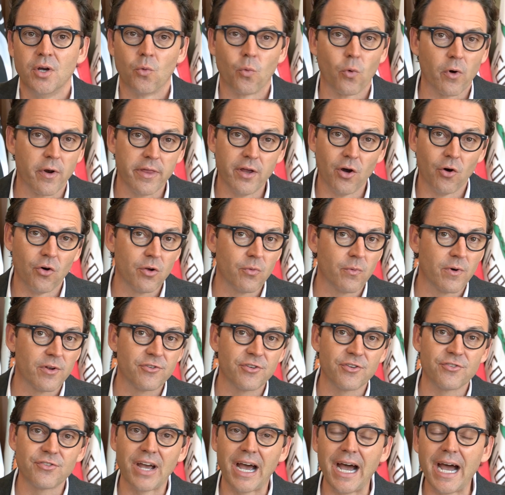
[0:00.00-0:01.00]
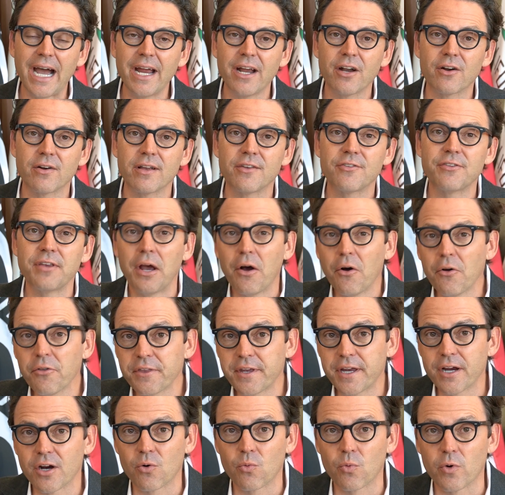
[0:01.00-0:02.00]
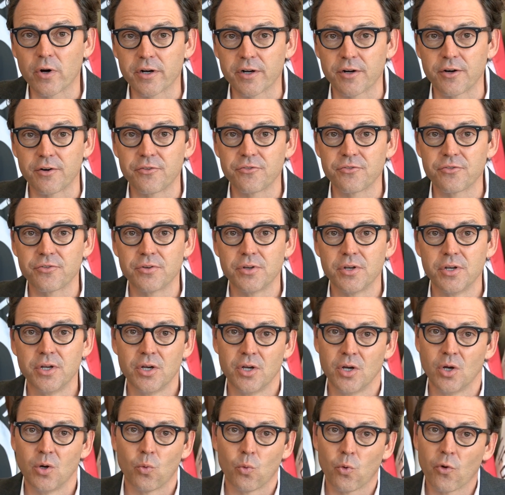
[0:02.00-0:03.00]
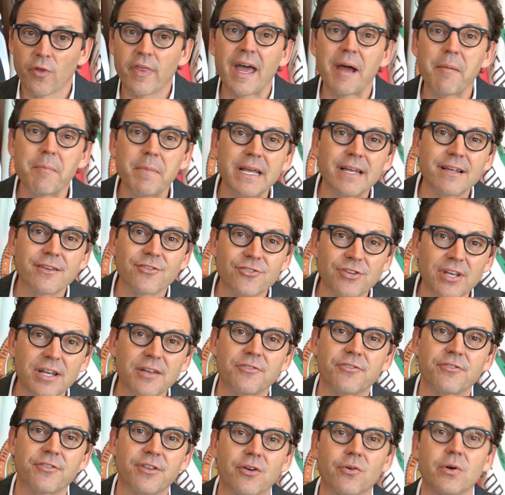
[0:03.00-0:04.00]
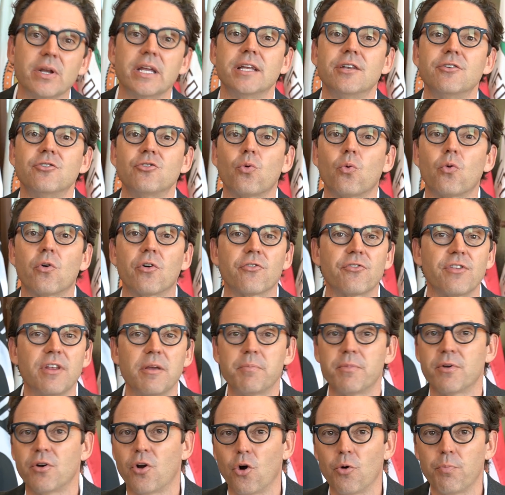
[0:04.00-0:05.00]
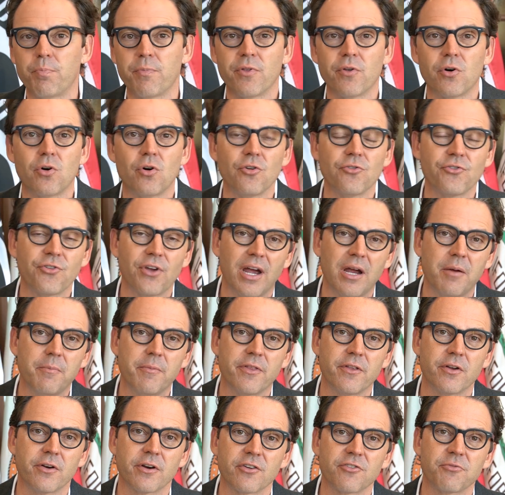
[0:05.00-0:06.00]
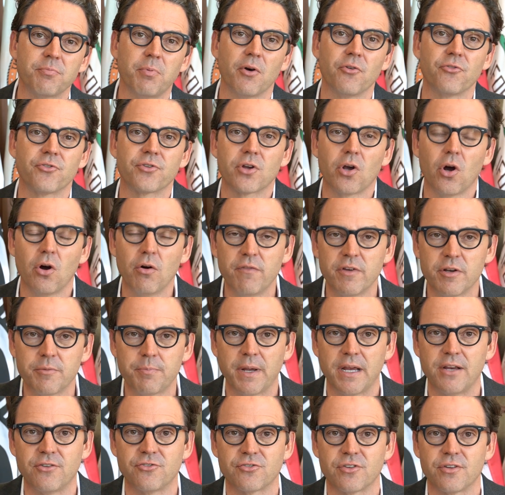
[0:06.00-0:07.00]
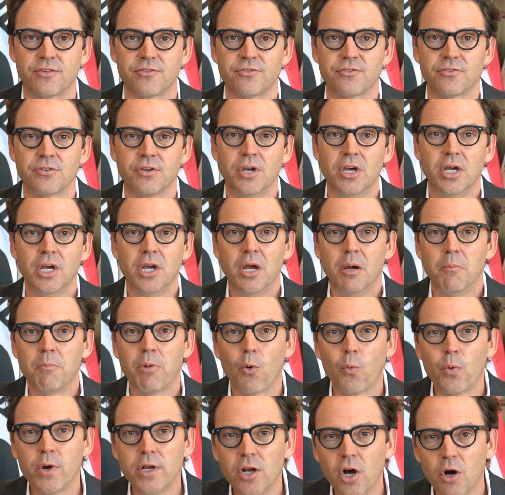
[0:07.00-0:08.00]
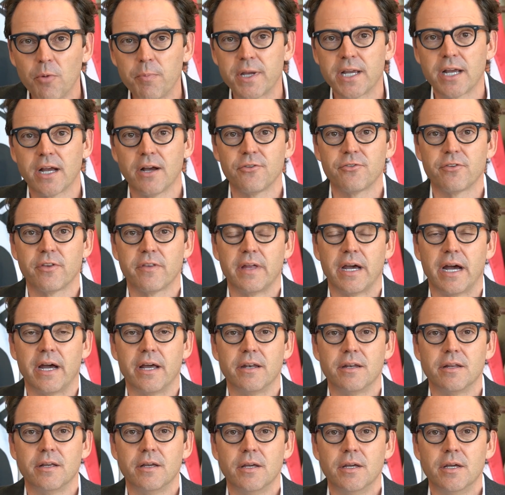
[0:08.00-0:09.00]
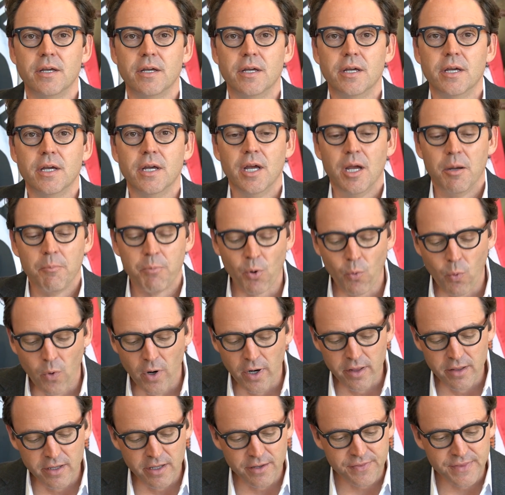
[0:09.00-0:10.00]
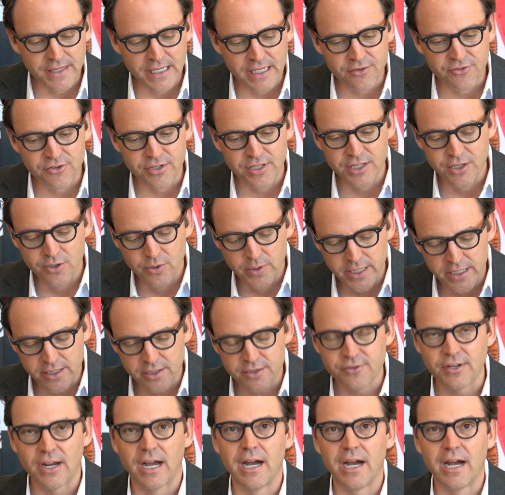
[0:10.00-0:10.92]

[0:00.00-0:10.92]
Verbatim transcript: One of the only ones that's higher is healthcare workers. Well, that makes sense. They're indoors, they've been open the whole time, and they're exposed to COVID patients. But we know because of that. But one of the things that you hear